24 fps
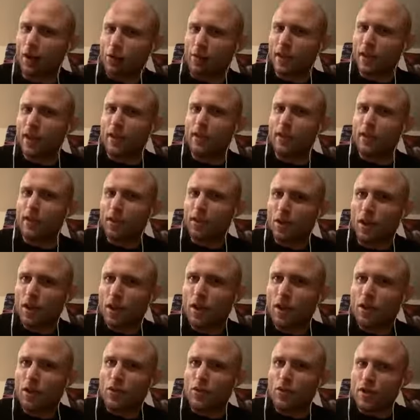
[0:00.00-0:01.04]
like
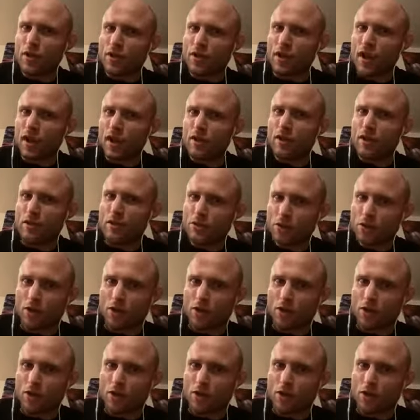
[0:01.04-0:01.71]
you excited, you